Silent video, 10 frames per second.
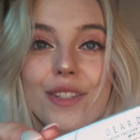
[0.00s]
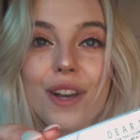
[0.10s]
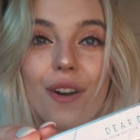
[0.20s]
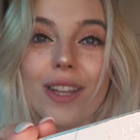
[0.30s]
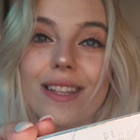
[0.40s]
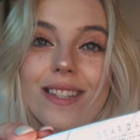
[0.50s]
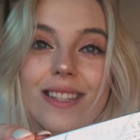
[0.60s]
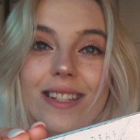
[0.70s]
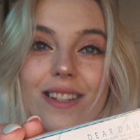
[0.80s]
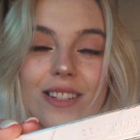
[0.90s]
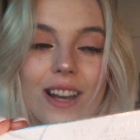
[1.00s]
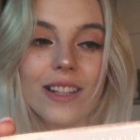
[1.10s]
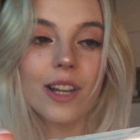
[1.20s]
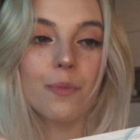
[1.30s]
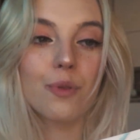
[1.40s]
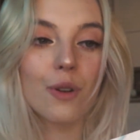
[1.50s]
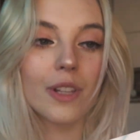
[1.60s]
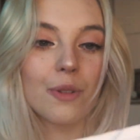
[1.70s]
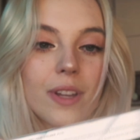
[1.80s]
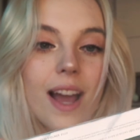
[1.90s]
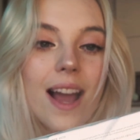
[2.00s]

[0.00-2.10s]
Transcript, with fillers: So this is the Dear Dahlia Pro Liquid